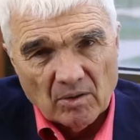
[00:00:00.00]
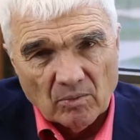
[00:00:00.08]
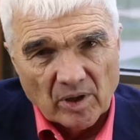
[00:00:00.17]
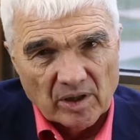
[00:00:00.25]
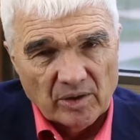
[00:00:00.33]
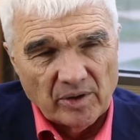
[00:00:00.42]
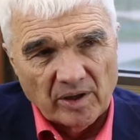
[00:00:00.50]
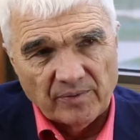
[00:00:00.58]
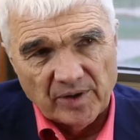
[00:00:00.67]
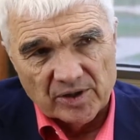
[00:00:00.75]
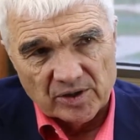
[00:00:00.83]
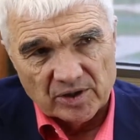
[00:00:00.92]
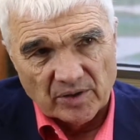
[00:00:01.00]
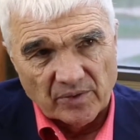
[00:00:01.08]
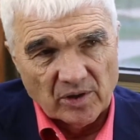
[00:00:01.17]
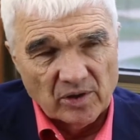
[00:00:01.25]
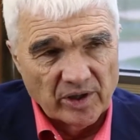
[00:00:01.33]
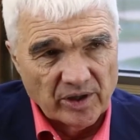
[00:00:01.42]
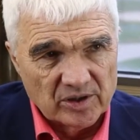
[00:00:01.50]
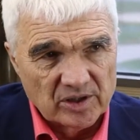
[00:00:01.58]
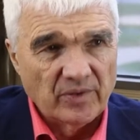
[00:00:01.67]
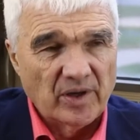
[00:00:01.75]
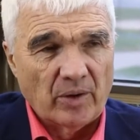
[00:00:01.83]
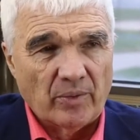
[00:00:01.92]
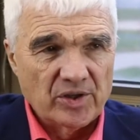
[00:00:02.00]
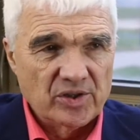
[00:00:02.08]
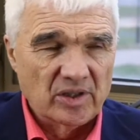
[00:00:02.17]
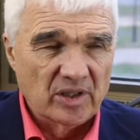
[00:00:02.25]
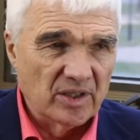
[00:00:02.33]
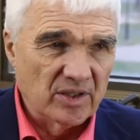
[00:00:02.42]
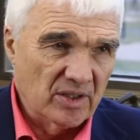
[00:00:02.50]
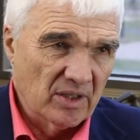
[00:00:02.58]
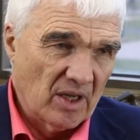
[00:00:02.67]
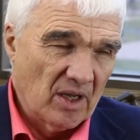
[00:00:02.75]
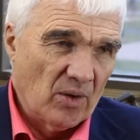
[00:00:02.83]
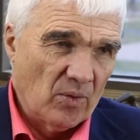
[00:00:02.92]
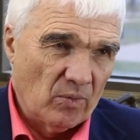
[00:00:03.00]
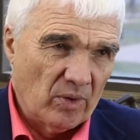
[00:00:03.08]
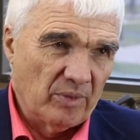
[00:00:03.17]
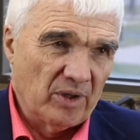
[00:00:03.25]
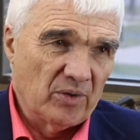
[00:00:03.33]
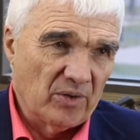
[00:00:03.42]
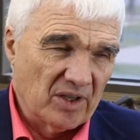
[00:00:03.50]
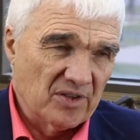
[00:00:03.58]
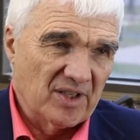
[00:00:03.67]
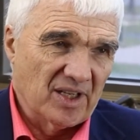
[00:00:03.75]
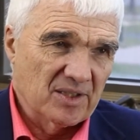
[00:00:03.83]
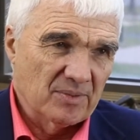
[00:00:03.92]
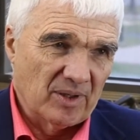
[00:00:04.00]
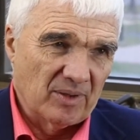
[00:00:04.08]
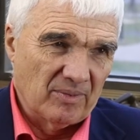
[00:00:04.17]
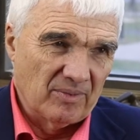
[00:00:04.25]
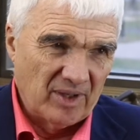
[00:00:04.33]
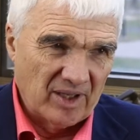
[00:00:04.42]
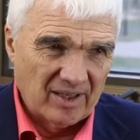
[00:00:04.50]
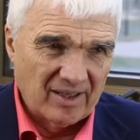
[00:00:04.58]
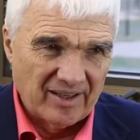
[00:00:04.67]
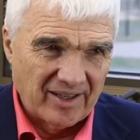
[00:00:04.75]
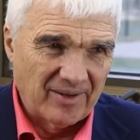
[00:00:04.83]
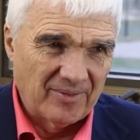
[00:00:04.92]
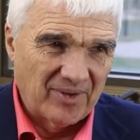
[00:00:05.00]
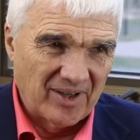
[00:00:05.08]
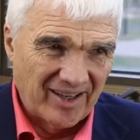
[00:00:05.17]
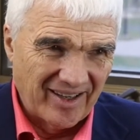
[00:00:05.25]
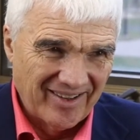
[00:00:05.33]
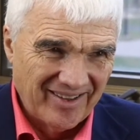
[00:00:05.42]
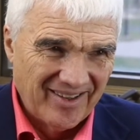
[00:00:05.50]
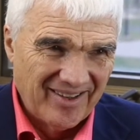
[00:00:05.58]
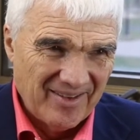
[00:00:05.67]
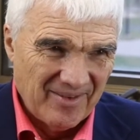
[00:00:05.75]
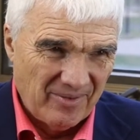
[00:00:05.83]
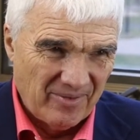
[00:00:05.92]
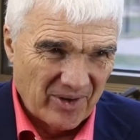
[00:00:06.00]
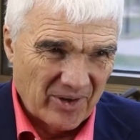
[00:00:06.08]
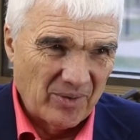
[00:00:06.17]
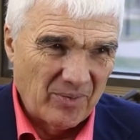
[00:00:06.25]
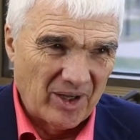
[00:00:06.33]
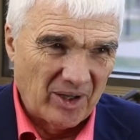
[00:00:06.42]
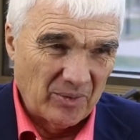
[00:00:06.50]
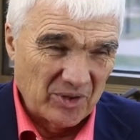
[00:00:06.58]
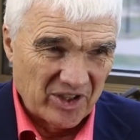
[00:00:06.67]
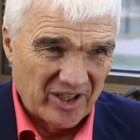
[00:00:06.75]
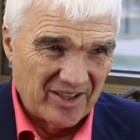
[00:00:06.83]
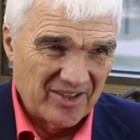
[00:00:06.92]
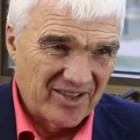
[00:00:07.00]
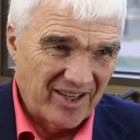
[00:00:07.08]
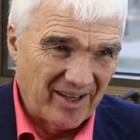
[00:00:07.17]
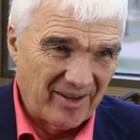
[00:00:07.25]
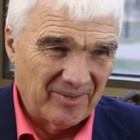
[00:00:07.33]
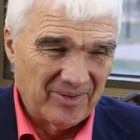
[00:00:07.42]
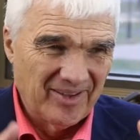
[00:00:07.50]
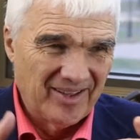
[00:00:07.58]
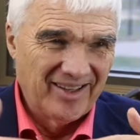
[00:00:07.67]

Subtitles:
one of the unique features of the early years evaluation is when we do the assessment, we can identify very well which kids have